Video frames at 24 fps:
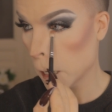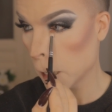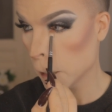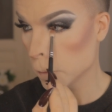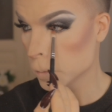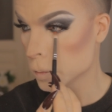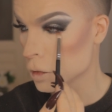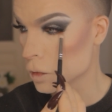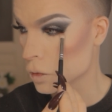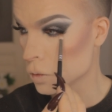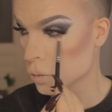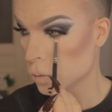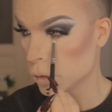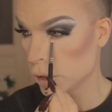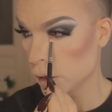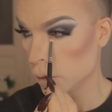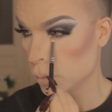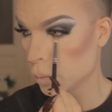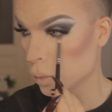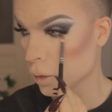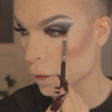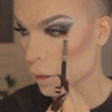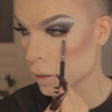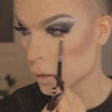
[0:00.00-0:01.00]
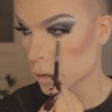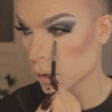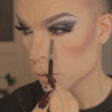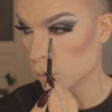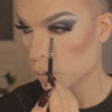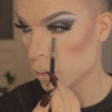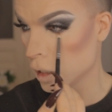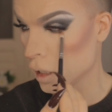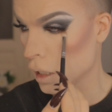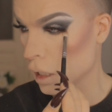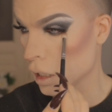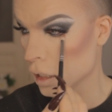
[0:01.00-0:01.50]
I'm sweeping the
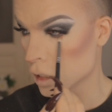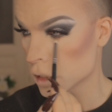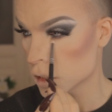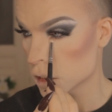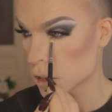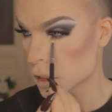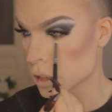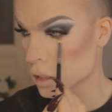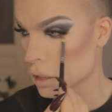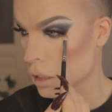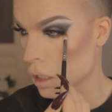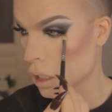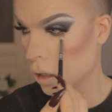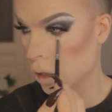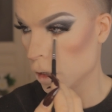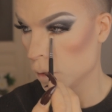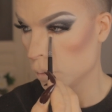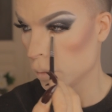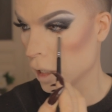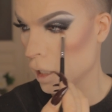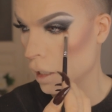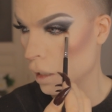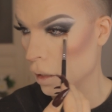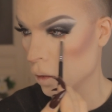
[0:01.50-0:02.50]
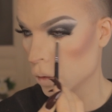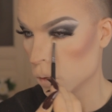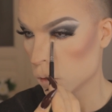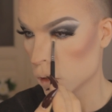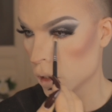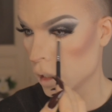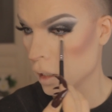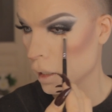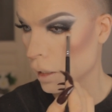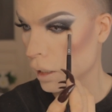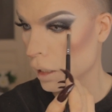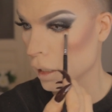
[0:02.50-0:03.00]
blush on my
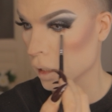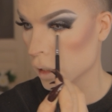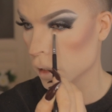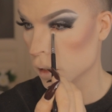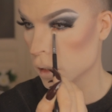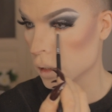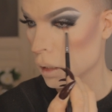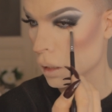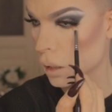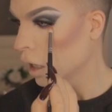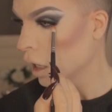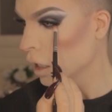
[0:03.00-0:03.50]
lower lid.